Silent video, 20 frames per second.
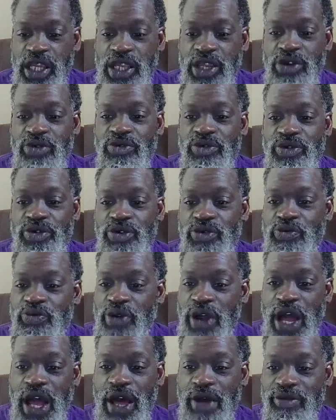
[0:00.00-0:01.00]
Don't want no
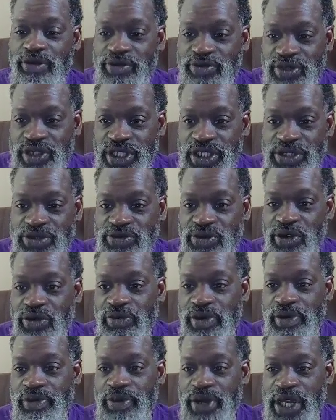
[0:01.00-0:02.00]
problems, just want
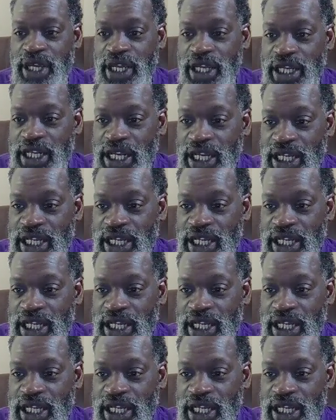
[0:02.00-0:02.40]
my pick.